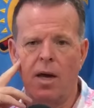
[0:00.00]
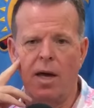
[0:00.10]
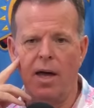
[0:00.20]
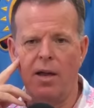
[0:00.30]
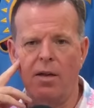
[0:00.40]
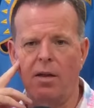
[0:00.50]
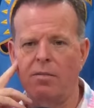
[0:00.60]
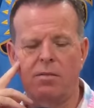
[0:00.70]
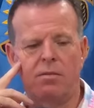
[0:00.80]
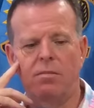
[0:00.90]
And,
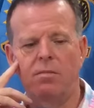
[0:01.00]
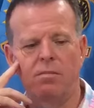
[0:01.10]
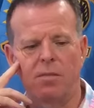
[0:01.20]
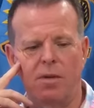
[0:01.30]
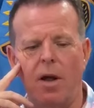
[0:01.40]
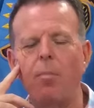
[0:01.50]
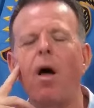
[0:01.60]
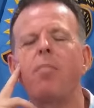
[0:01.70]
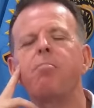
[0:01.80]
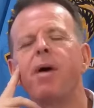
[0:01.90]
I'm
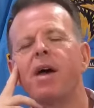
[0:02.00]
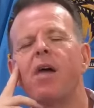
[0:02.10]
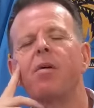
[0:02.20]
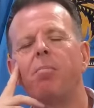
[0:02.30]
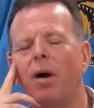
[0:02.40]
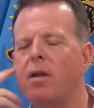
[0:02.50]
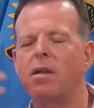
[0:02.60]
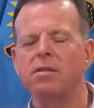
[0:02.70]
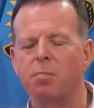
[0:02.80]
not big on the pundits,